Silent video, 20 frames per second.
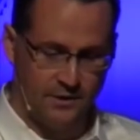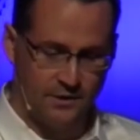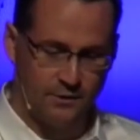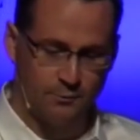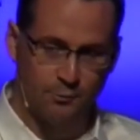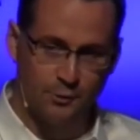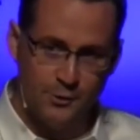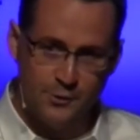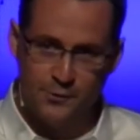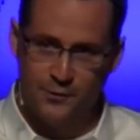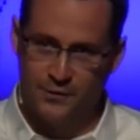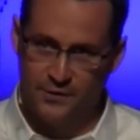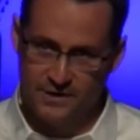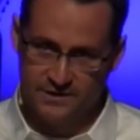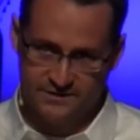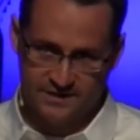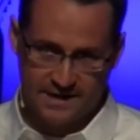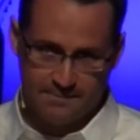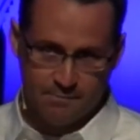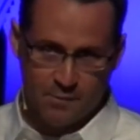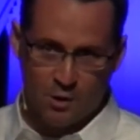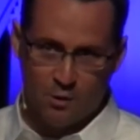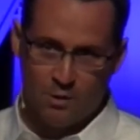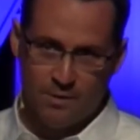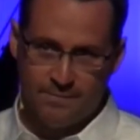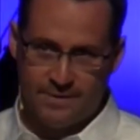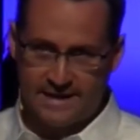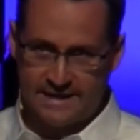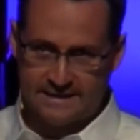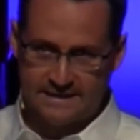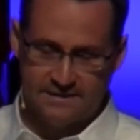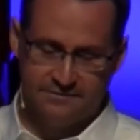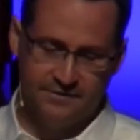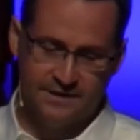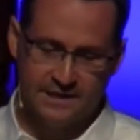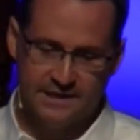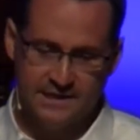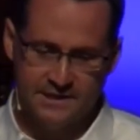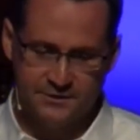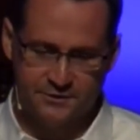Ruth is a Moabite living
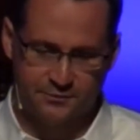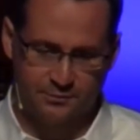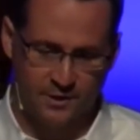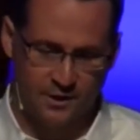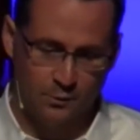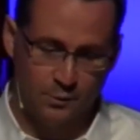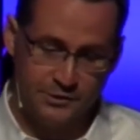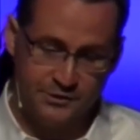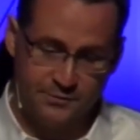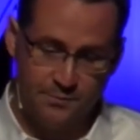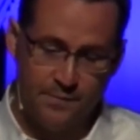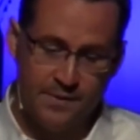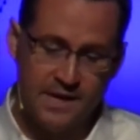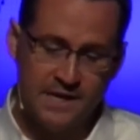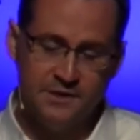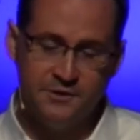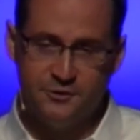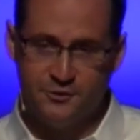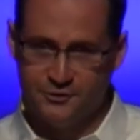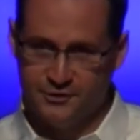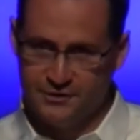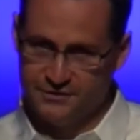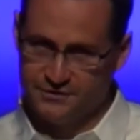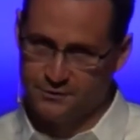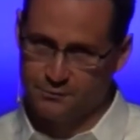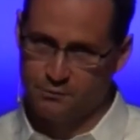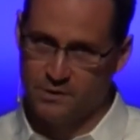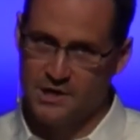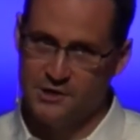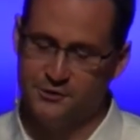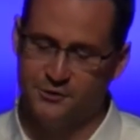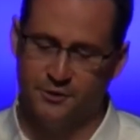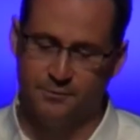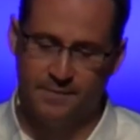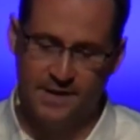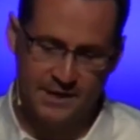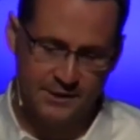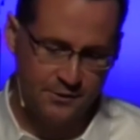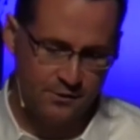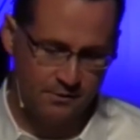in Israel, which means she's a racial
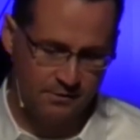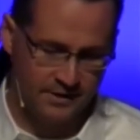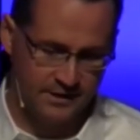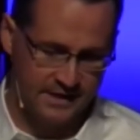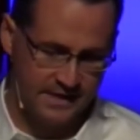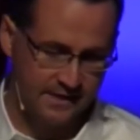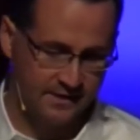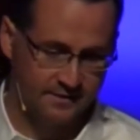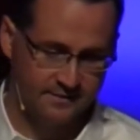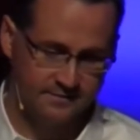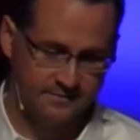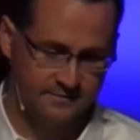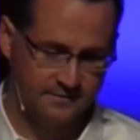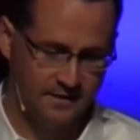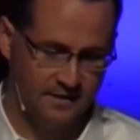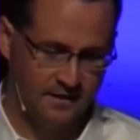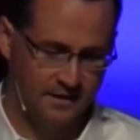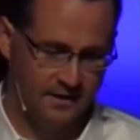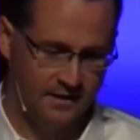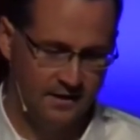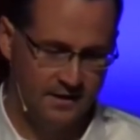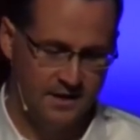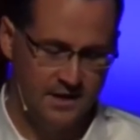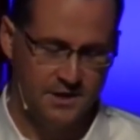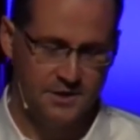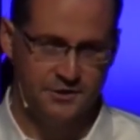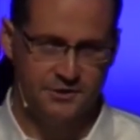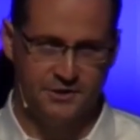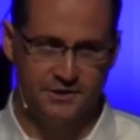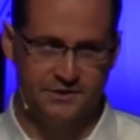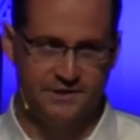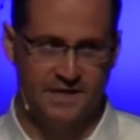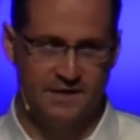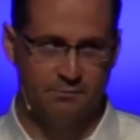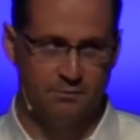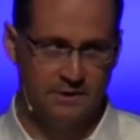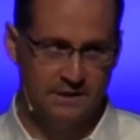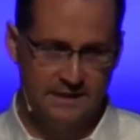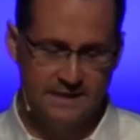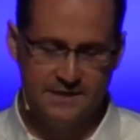minority. She's a
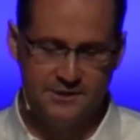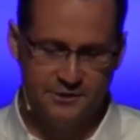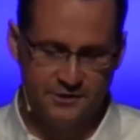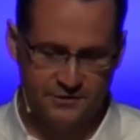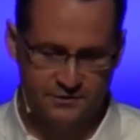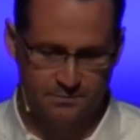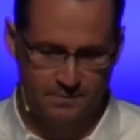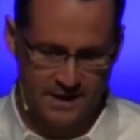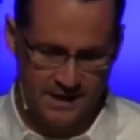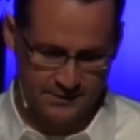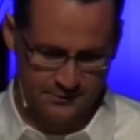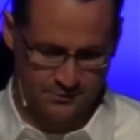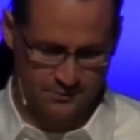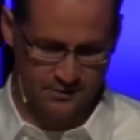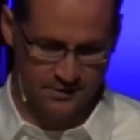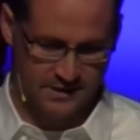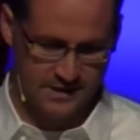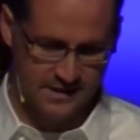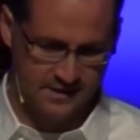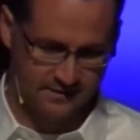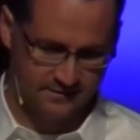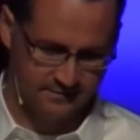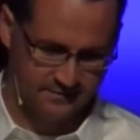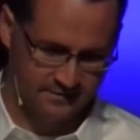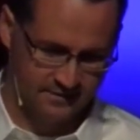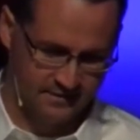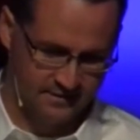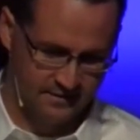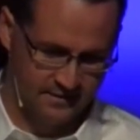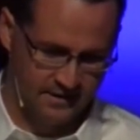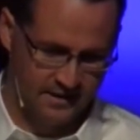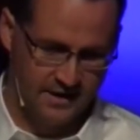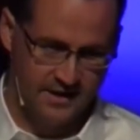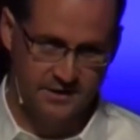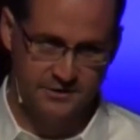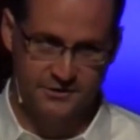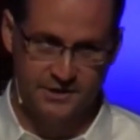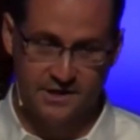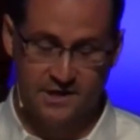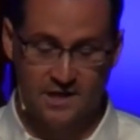religious minority.
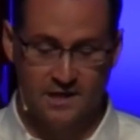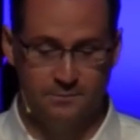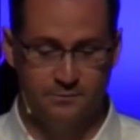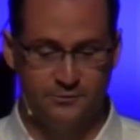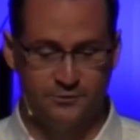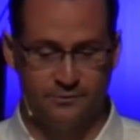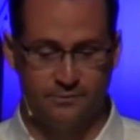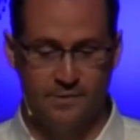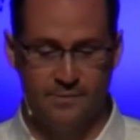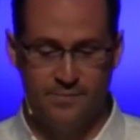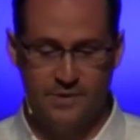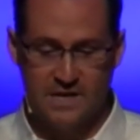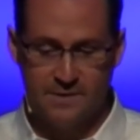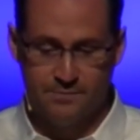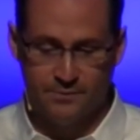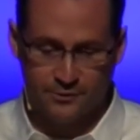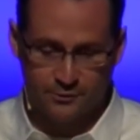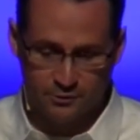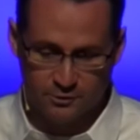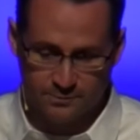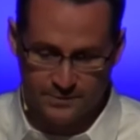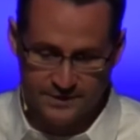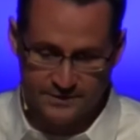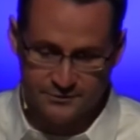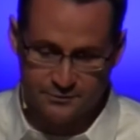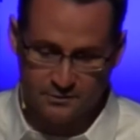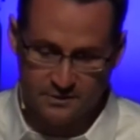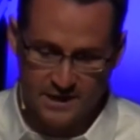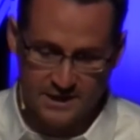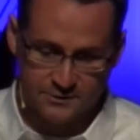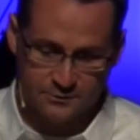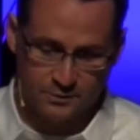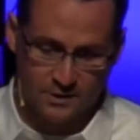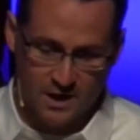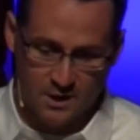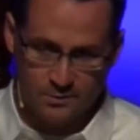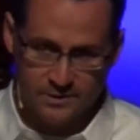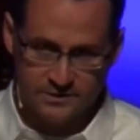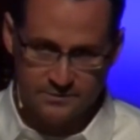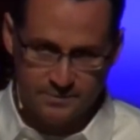She comes from a people group Israelites would
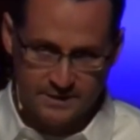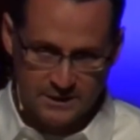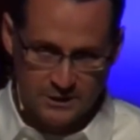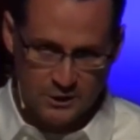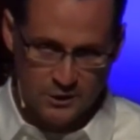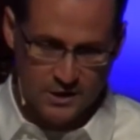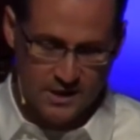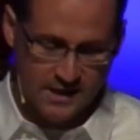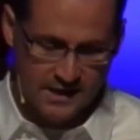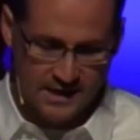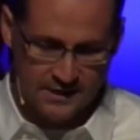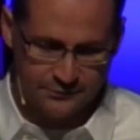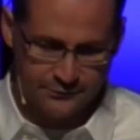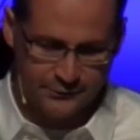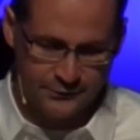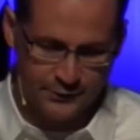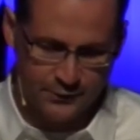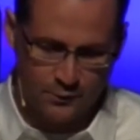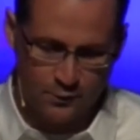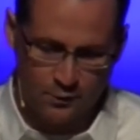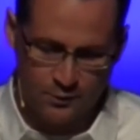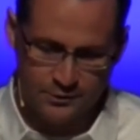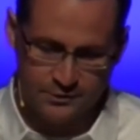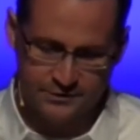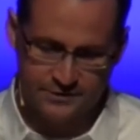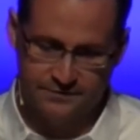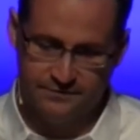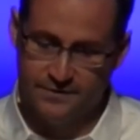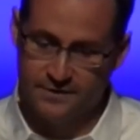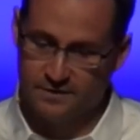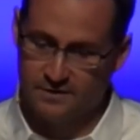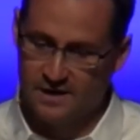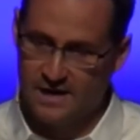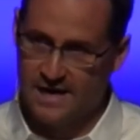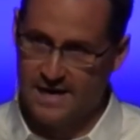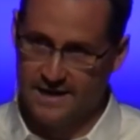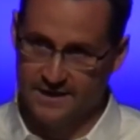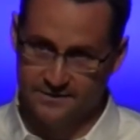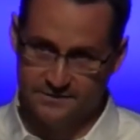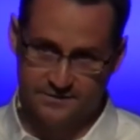always be looking at through the corners of their
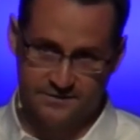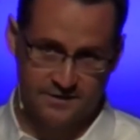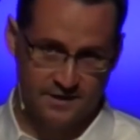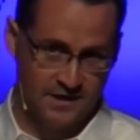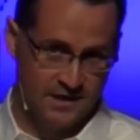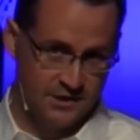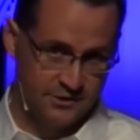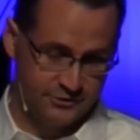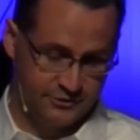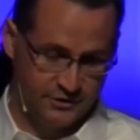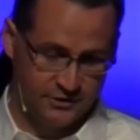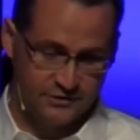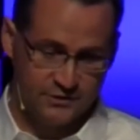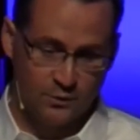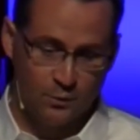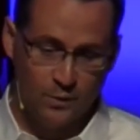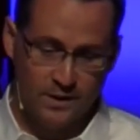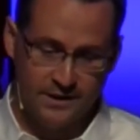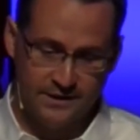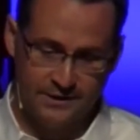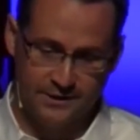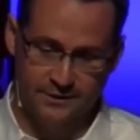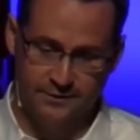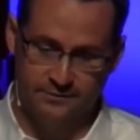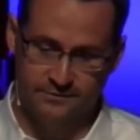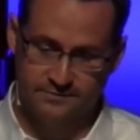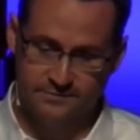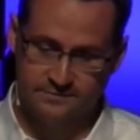eyes. She's a widow.